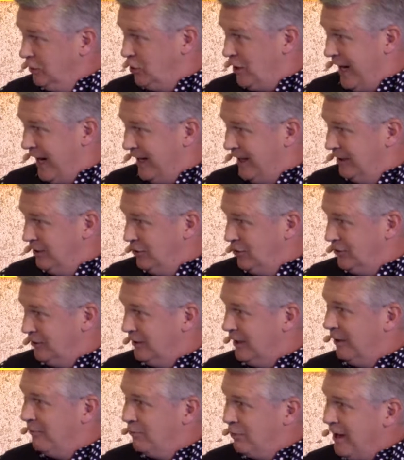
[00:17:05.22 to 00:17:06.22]
change,
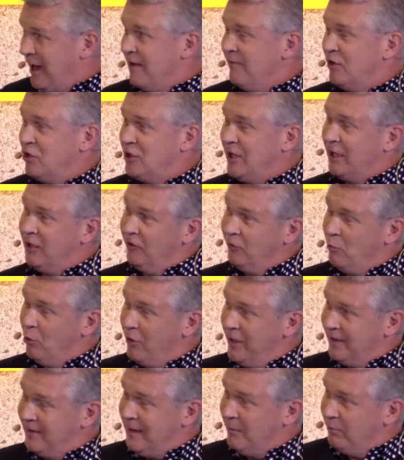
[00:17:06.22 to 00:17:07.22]
and private channel is more
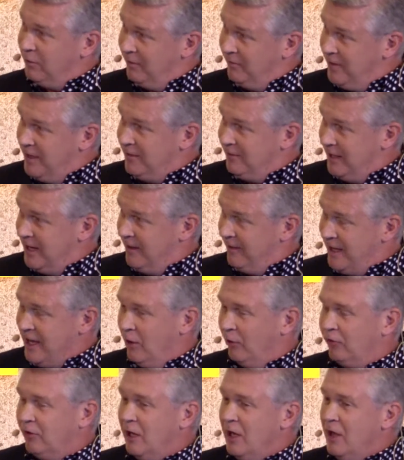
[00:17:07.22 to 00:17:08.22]
example of this than anything
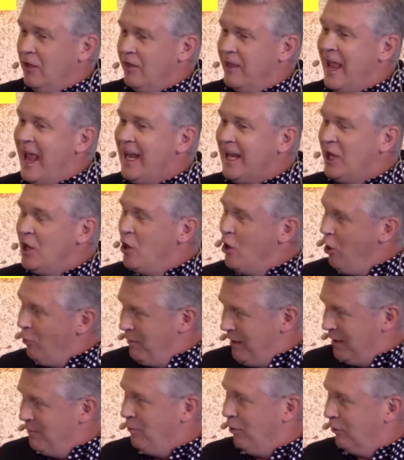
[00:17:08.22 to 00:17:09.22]
else, the
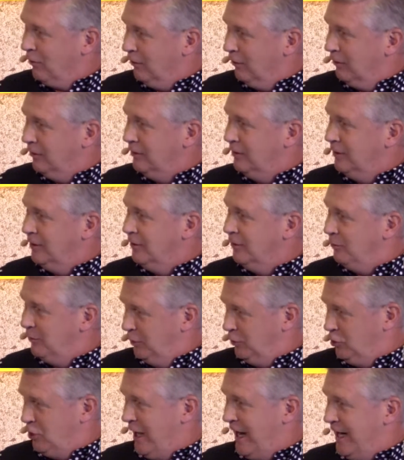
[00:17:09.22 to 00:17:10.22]
economic model
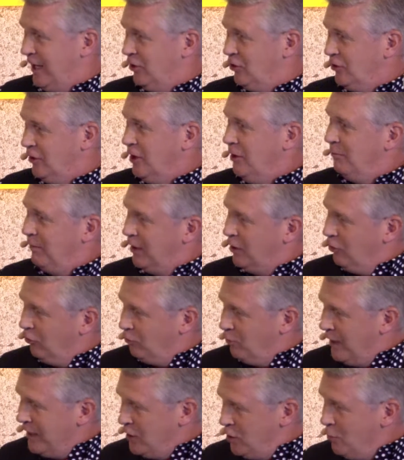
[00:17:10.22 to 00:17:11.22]
will change. Because
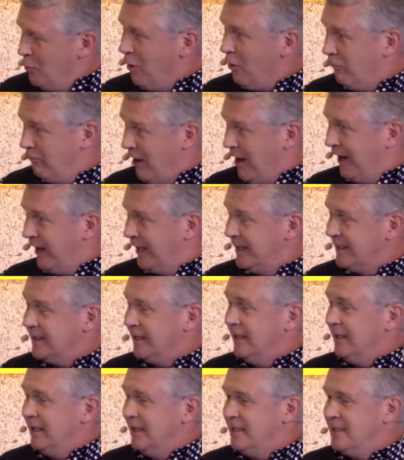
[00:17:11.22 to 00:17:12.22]
where you are right
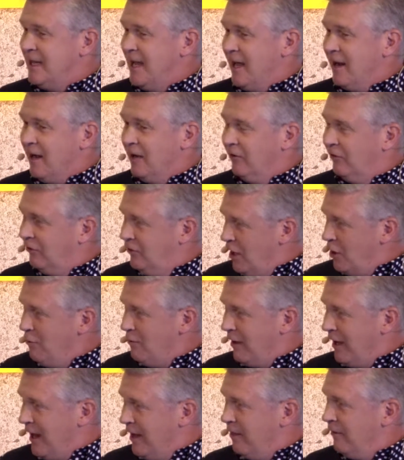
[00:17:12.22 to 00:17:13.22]
is the airlines don't
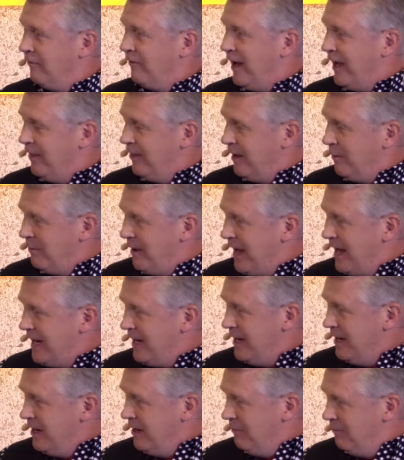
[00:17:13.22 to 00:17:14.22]
like the fact they
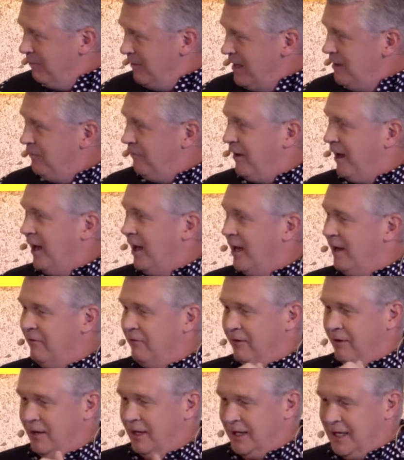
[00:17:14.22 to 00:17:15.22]
pay me
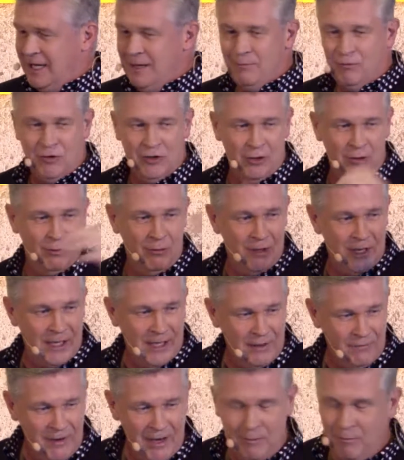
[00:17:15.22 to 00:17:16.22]
5, I keep 2, and I
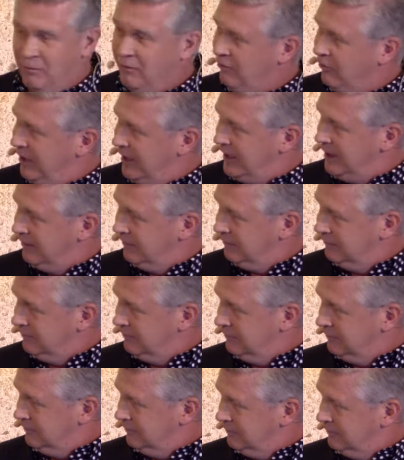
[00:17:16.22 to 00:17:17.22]
give him 3.
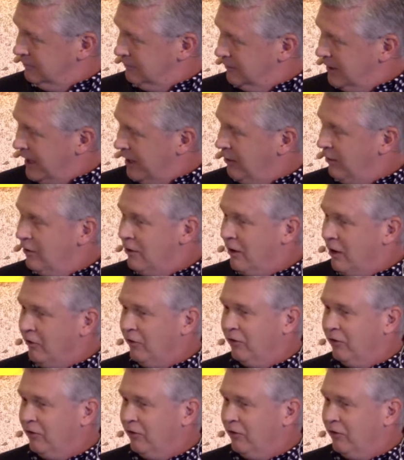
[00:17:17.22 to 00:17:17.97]
And there are